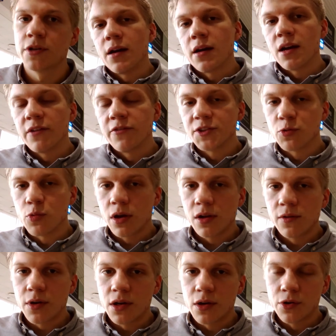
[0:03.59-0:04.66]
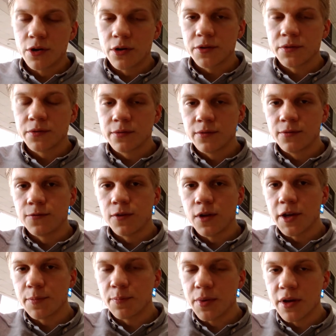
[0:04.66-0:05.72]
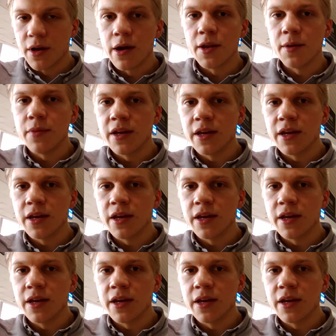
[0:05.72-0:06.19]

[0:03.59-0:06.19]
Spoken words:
I have a 12-hour flight behind